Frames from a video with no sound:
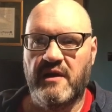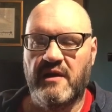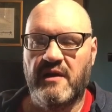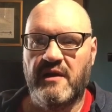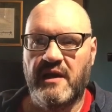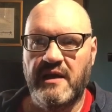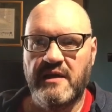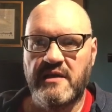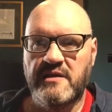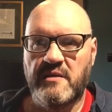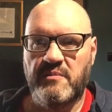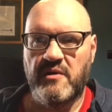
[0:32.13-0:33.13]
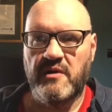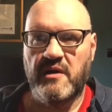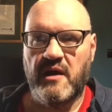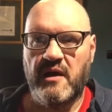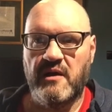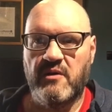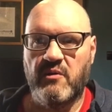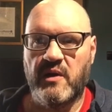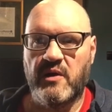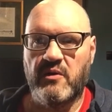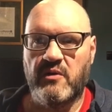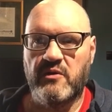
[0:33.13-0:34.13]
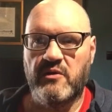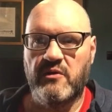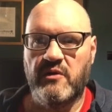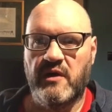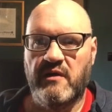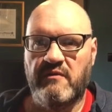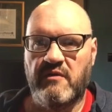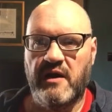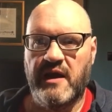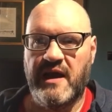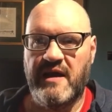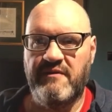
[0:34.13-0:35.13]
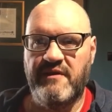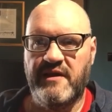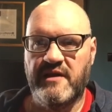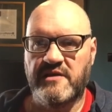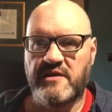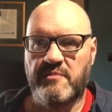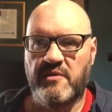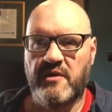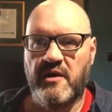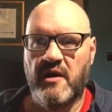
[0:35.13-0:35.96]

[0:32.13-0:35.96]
light discipline and going on to a very heavy discipline